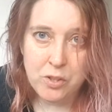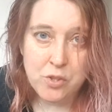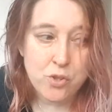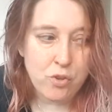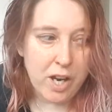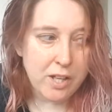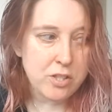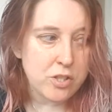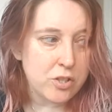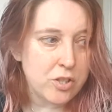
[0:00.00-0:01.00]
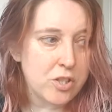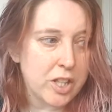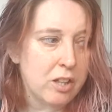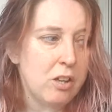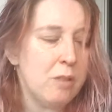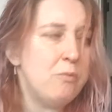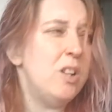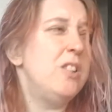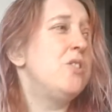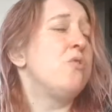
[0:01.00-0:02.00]
stressed, you just think, oh, I'm
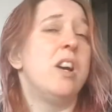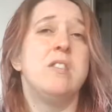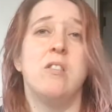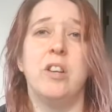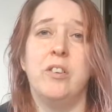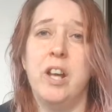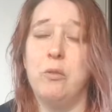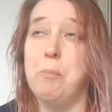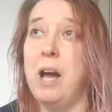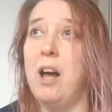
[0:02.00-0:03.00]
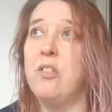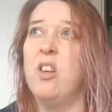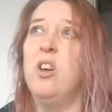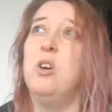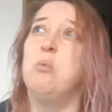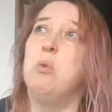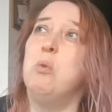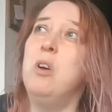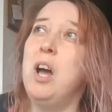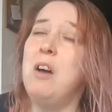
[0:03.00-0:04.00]
really stressed, I'll go and have a bath.
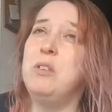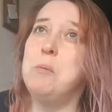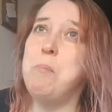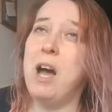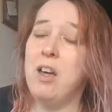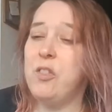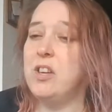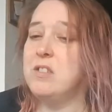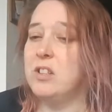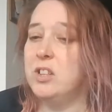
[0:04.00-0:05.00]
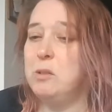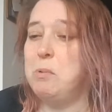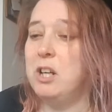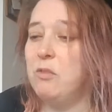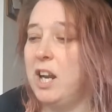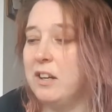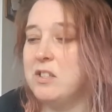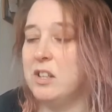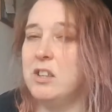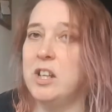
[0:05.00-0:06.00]
Well, having a bath isn't going to be a
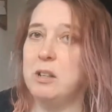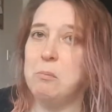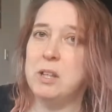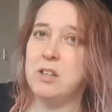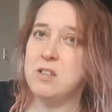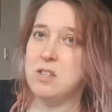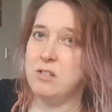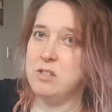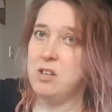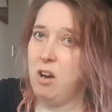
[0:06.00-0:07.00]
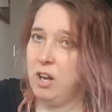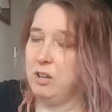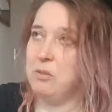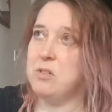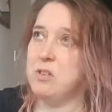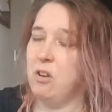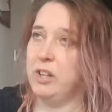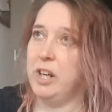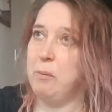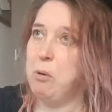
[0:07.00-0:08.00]
relaxing thing because those tiles on
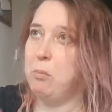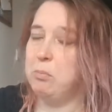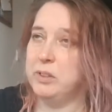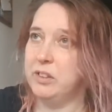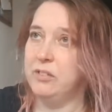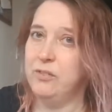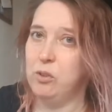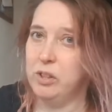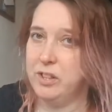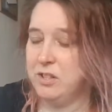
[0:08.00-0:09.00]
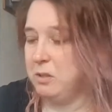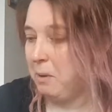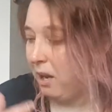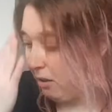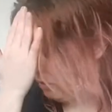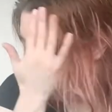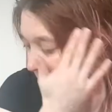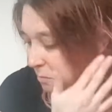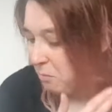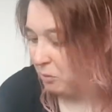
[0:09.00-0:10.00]
it are probably going to fall into the bath at
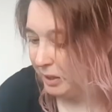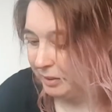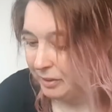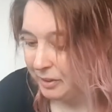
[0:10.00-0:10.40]
some point.